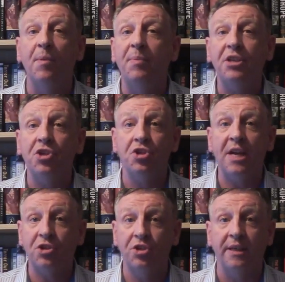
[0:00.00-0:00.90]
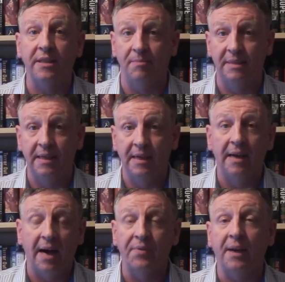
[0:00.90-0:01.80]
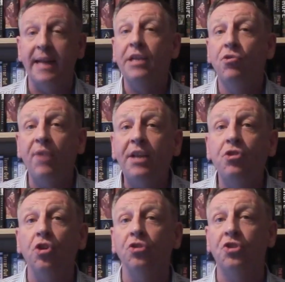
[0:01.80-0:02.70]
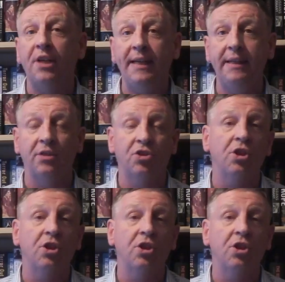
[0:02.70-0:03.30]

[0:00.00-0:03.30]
for British nationalism and the late great John Tyndall.